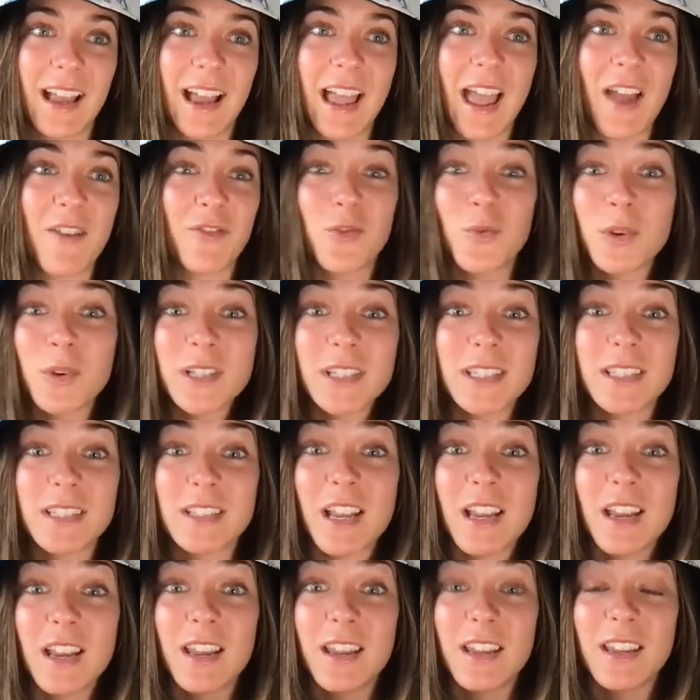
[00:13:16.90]
everyone's
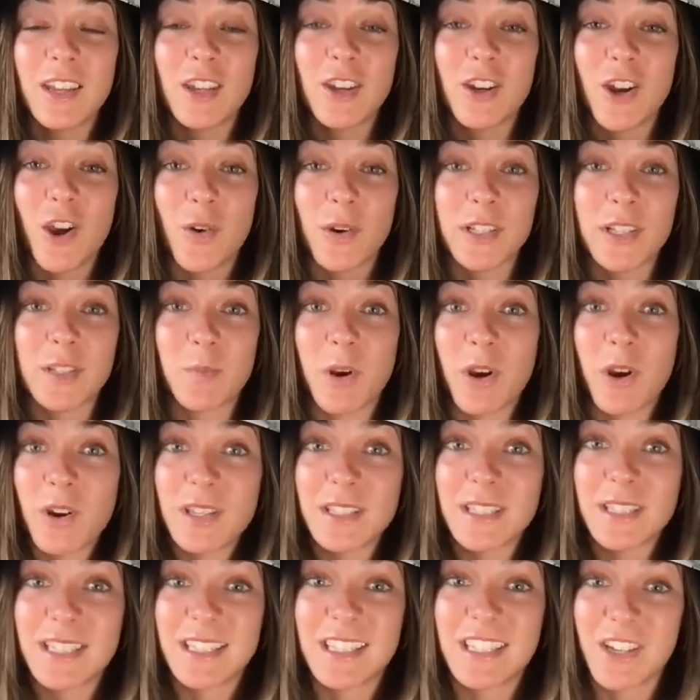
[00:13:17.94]

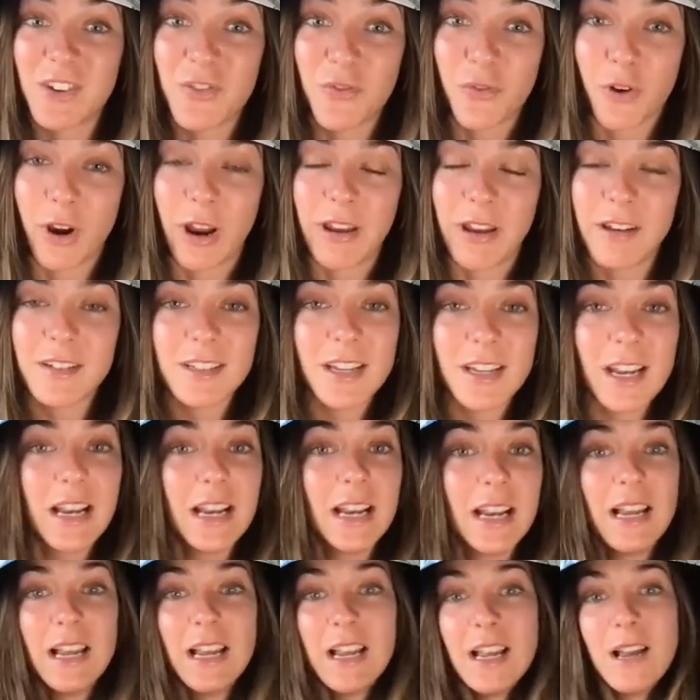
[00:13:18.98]
experience is different.
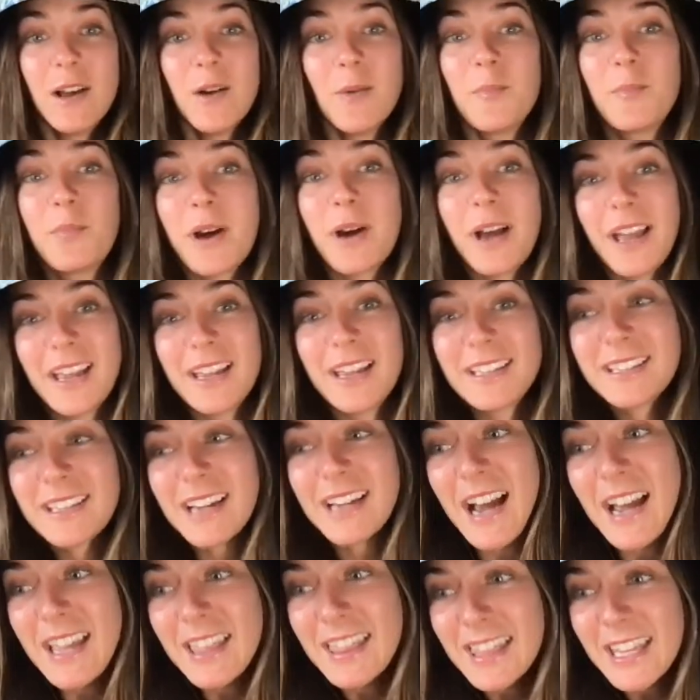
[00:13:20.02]
But
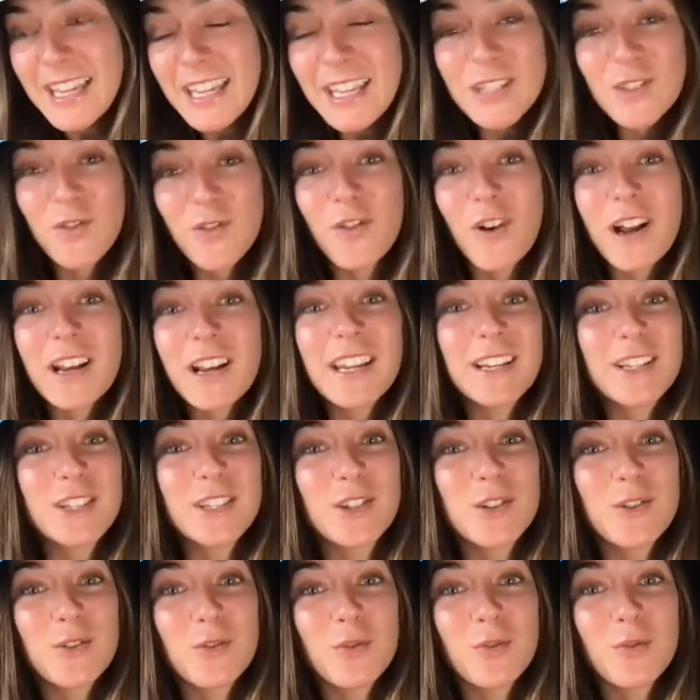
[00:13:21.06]
I think it's funny
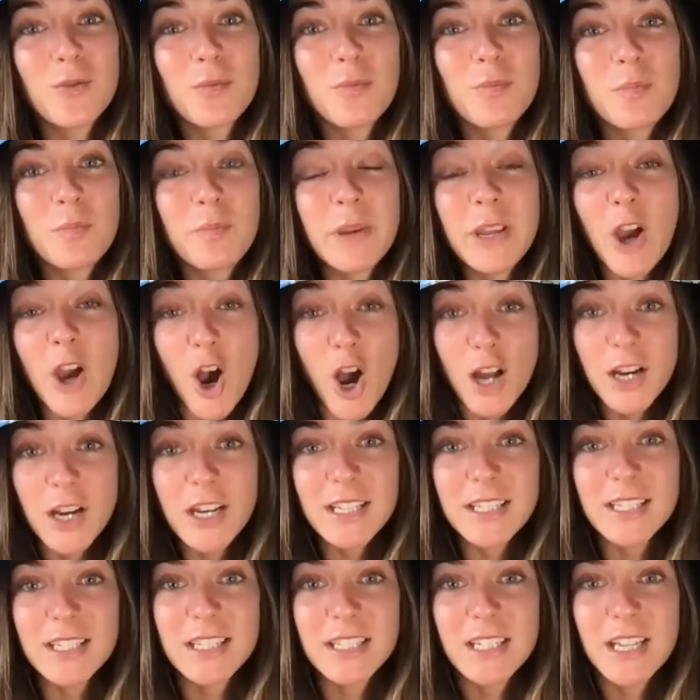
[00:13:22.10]
to be
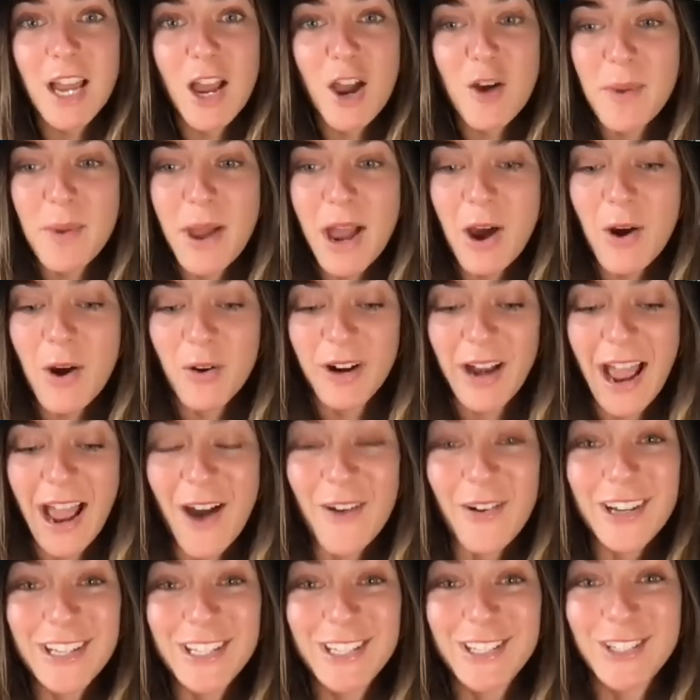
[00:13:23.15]
honest about
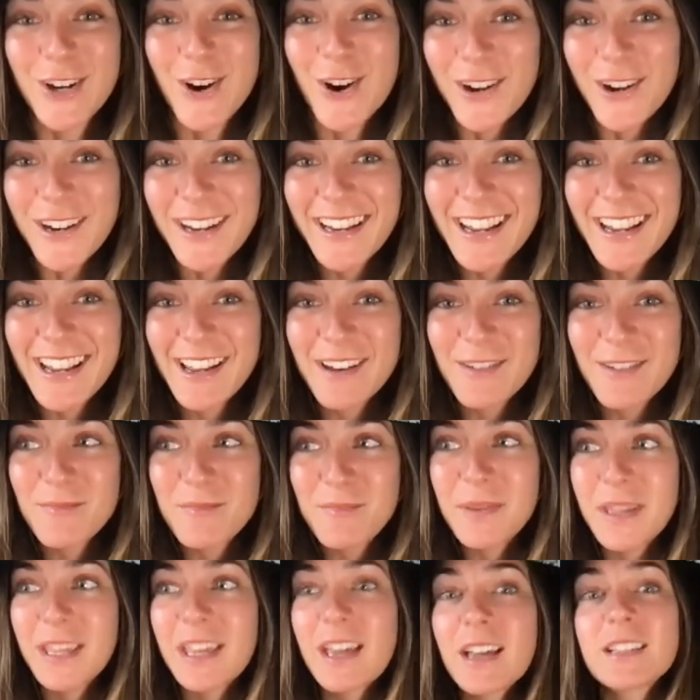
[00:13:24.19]
how I started it
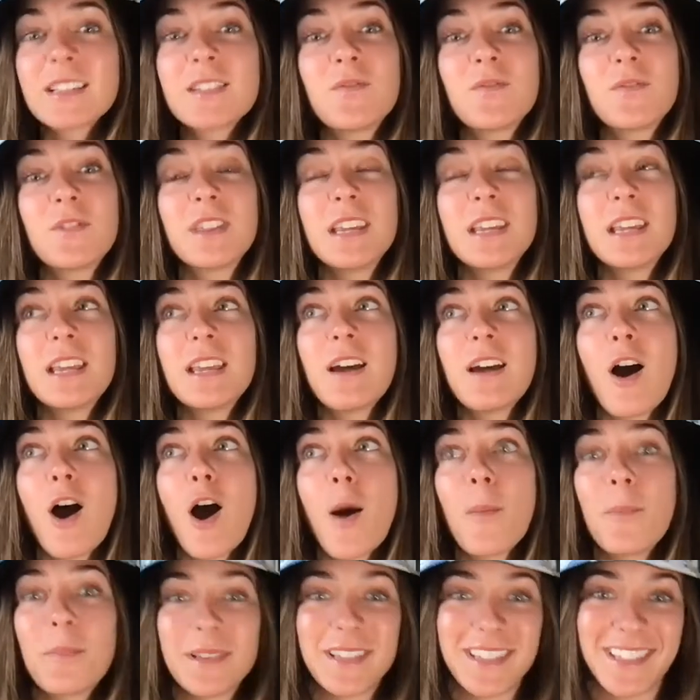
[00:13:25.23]
because of the
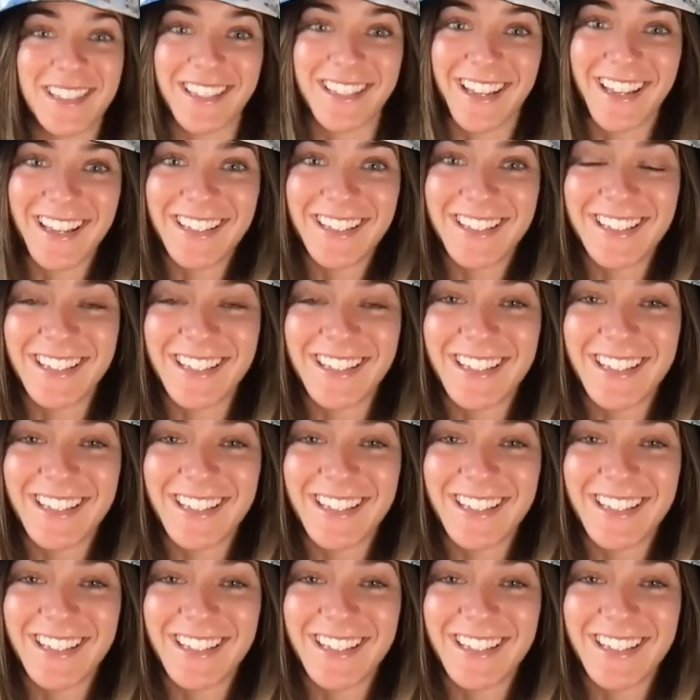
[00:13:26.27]
opposite